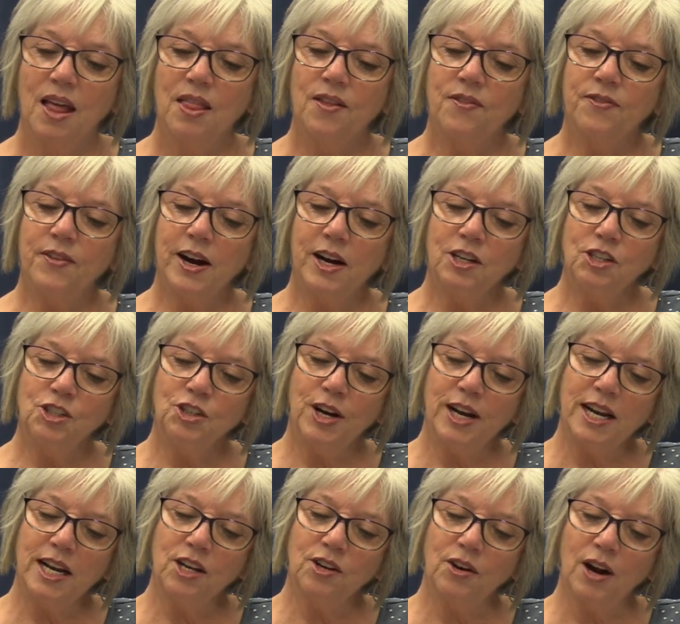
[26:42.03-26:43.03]
The fire
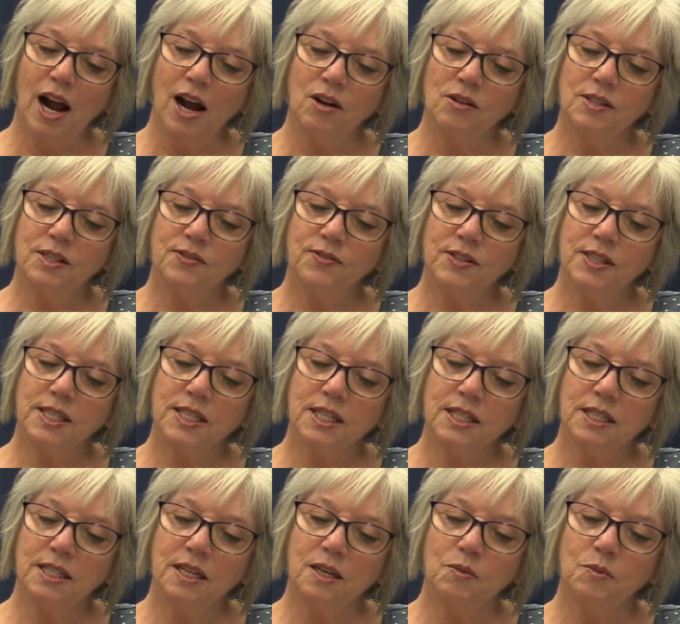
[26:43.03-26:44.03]
training grounds
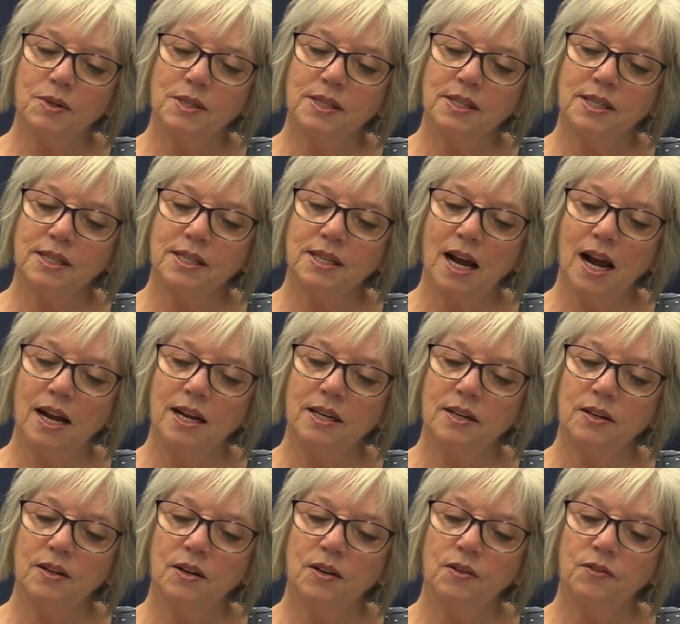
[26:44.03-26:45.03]
facility was
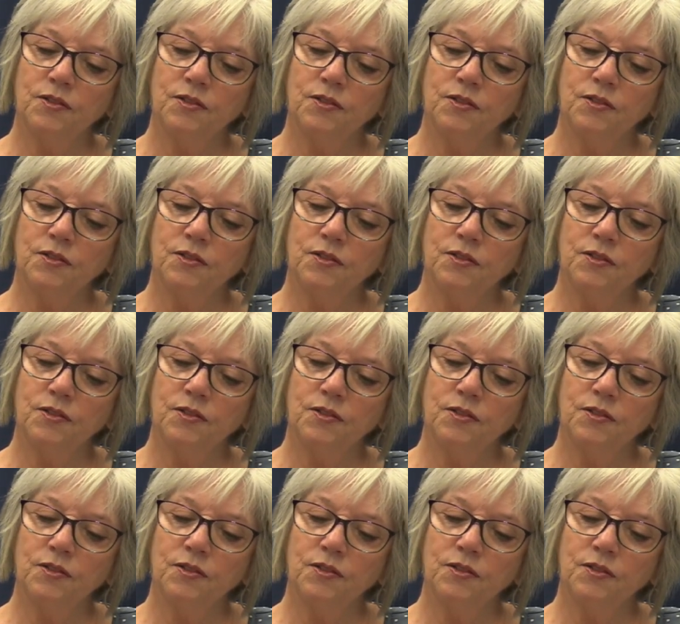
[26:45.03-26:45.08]
designed